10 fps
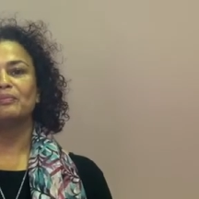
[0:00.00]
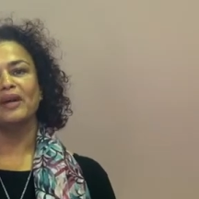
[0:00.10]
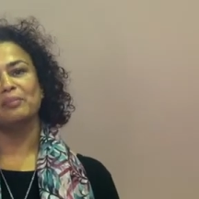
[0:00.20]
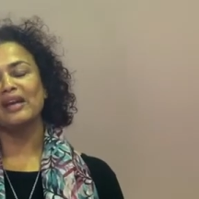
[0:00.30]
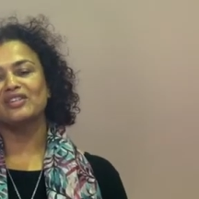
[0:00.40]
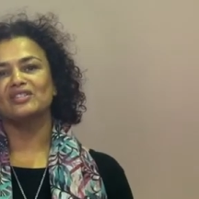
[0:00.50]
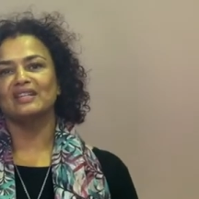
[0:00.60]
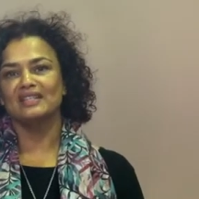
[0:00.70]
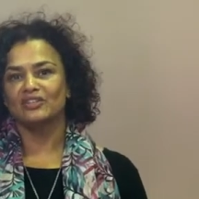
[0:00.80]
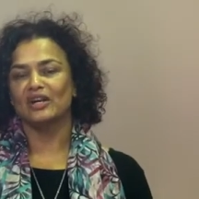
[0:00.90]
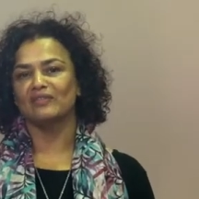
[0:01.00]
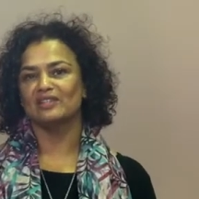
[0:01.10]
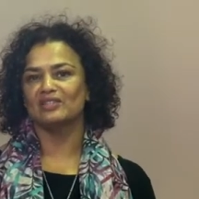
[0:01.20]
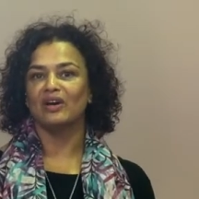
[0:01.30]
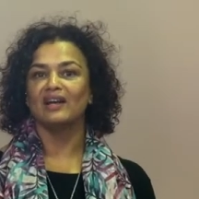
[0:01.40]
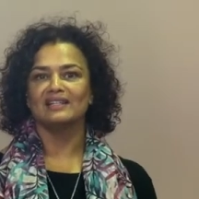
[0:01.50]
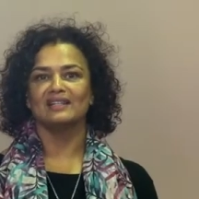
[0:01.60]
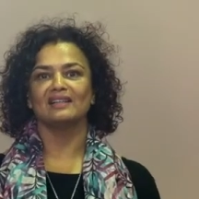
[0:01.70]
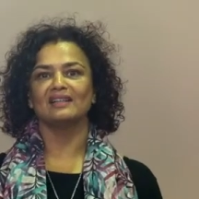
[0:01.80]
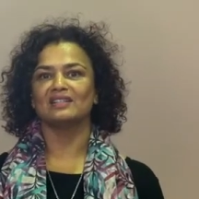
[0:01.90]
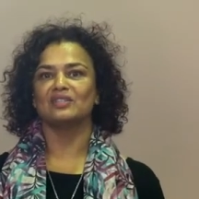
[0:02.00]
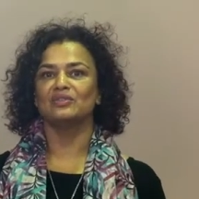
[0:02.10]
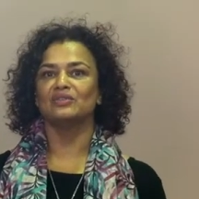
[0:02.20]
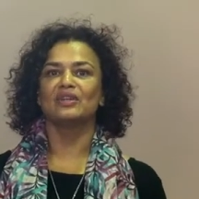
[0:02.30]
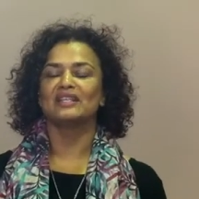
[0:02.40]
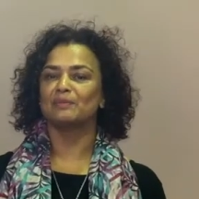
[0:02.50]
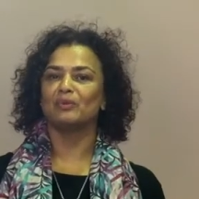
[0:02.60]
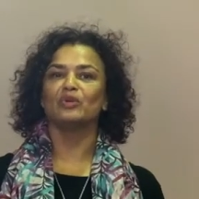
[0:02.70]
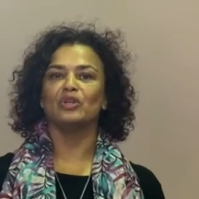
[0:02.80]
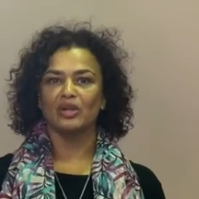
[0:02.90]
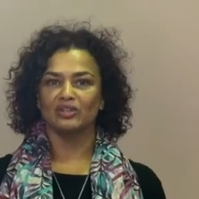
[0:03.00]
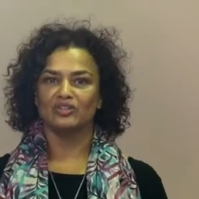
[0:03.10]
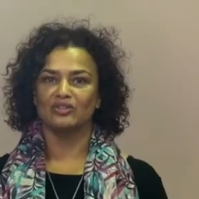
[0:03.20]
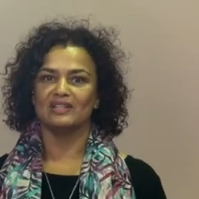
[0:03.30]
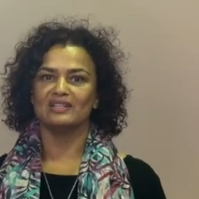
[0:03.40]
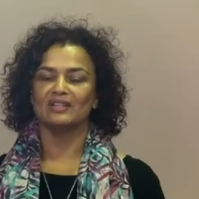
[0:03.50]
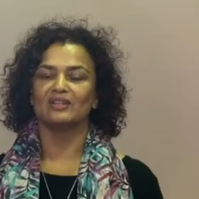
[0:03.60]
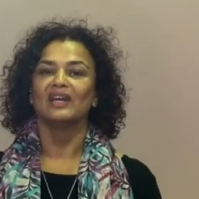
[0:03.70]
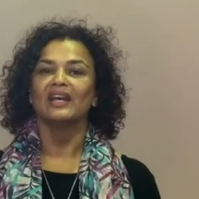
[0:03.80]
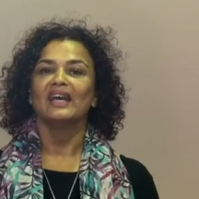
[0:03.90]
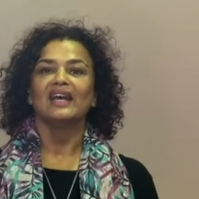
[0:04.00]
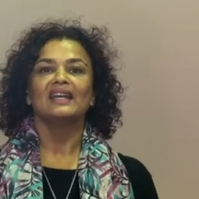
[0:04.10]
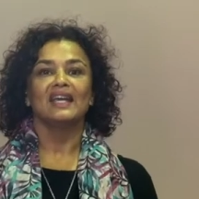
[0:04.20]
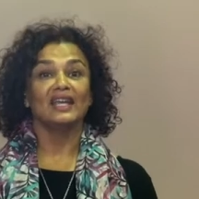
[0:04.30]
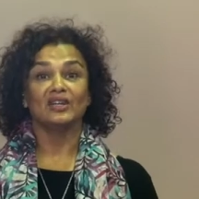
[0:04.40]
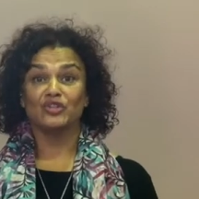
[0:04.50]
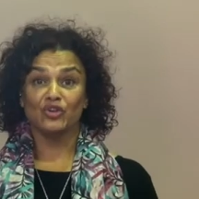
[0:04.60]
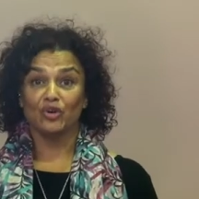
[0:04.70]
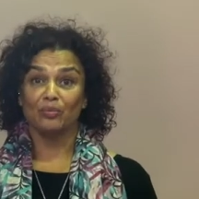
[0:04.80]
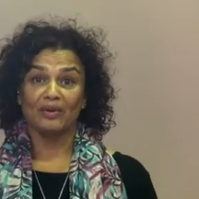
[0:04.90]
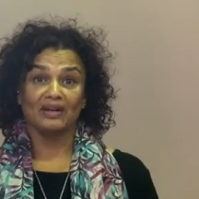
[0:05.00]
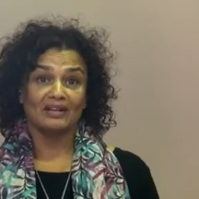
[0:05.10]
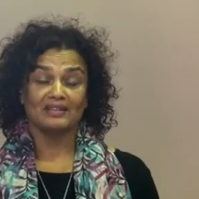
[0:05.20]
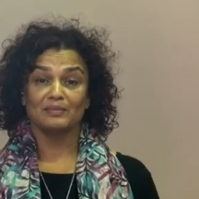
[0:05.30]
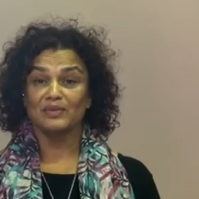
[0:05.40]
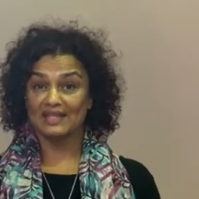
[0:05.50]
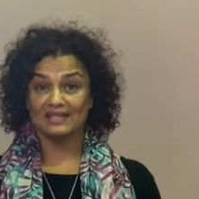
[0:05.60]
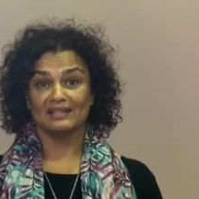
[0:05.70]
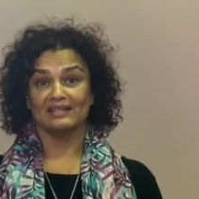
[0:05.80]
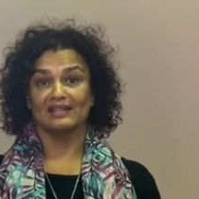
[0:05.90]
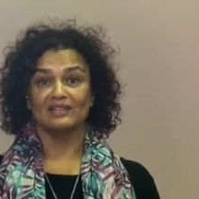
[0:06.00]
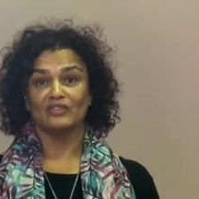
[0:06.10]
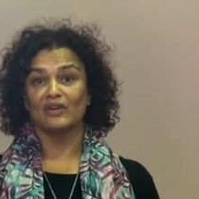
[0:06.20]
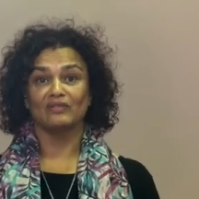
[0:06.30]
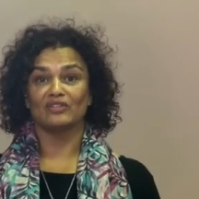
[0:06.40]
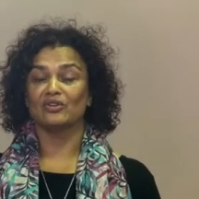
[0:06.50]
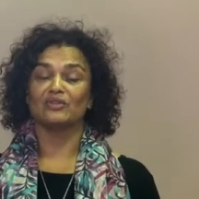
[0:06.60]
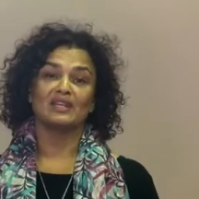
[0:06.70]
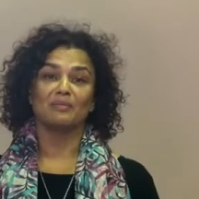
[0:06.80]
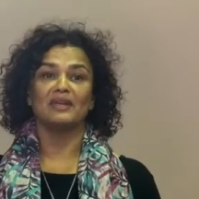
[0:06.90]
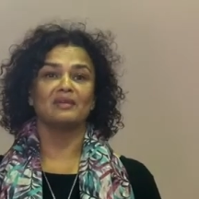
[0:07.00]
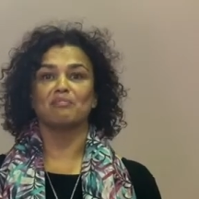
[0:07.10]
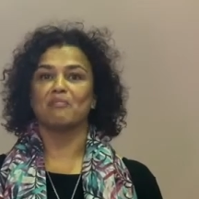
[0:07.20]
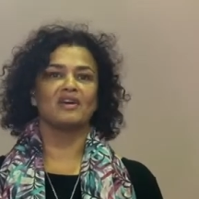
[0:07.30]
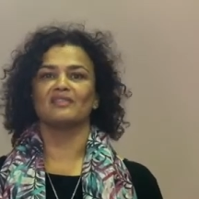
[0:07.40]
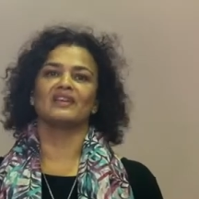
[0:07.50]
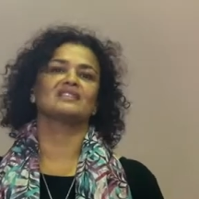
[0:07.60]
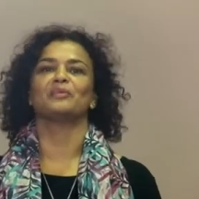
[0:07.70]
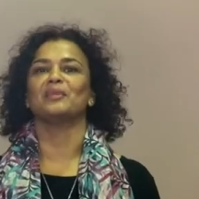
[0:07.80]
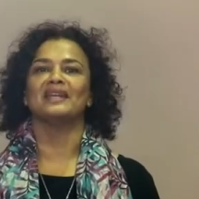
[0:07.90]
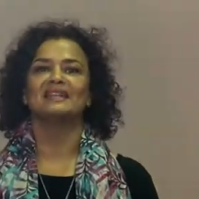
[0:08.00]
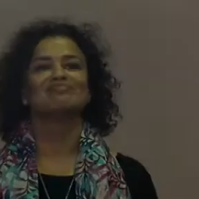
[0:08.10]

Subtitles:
My passion is travelling, so ideally I like to explore new countries, so getting a job as a presenter in travel shows, that'd be perfect for me.